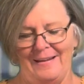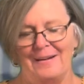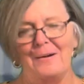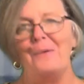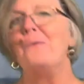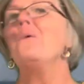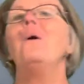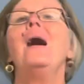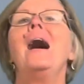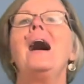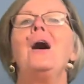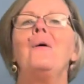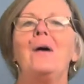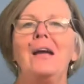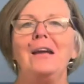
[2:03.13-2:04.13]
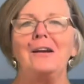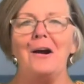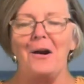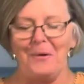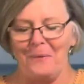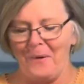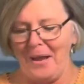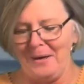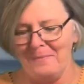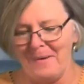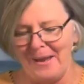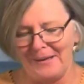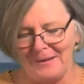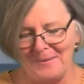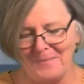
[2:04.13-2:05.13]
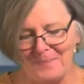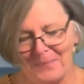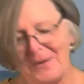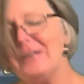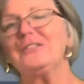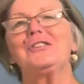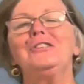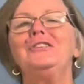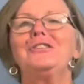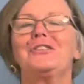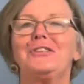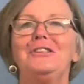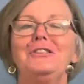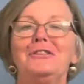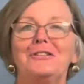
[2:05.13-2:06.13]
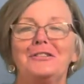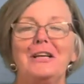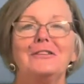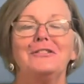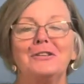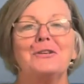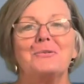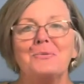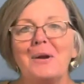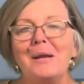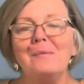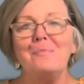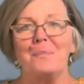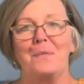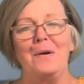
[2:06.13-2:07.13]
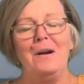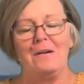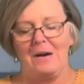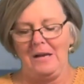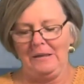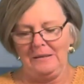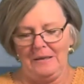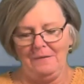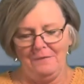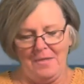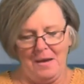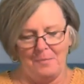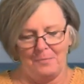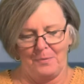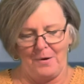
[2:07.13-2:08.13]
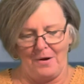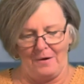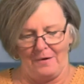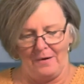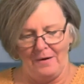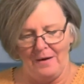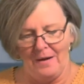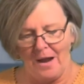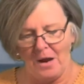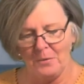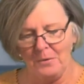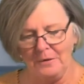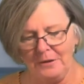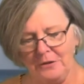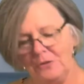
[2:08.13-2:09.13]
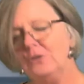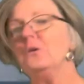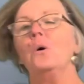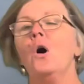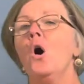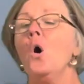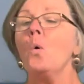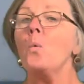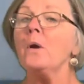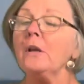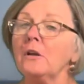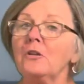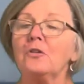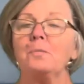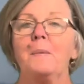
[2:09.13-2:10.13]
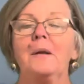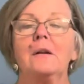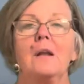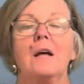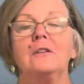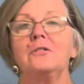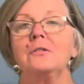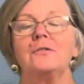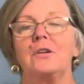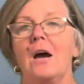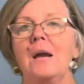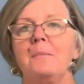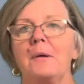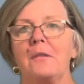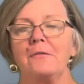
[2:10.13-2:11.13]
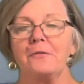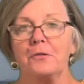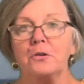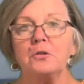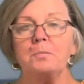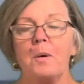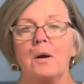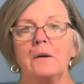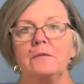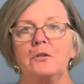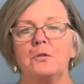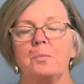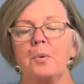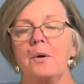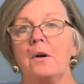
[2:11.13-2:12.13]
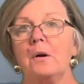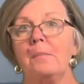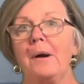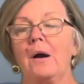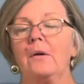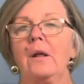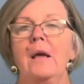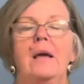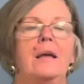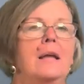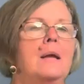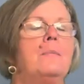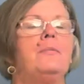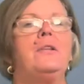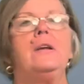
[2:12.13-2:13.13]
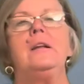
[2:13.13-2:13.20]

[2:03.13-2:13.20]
Wow, Agur, way to make an impression. Cheers. That's a great prayer. I love that prayer. I really do. We could spend lots of time on the first part of his prayer about emptying